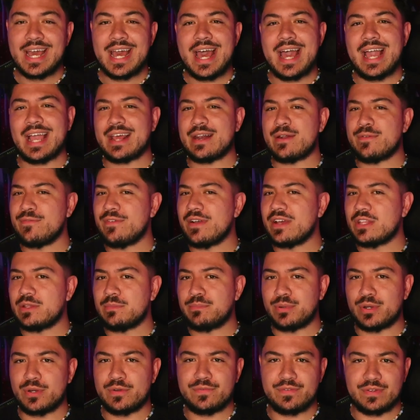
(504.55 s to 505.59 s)
I gotta find the
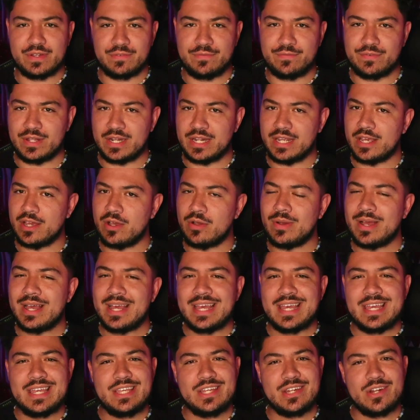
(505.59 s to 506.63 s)
perfect video.
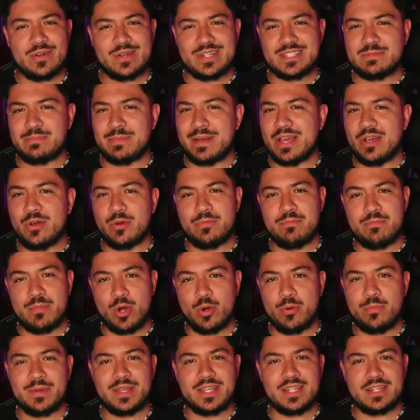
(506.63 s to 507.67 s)
You know, it's my own
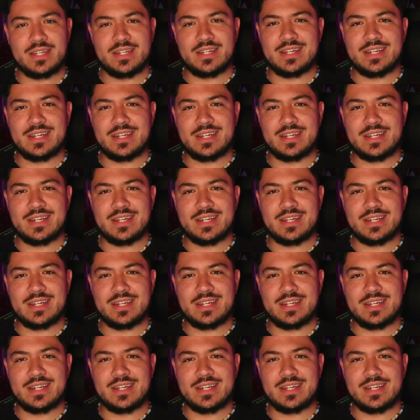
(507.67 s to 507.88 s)
moment.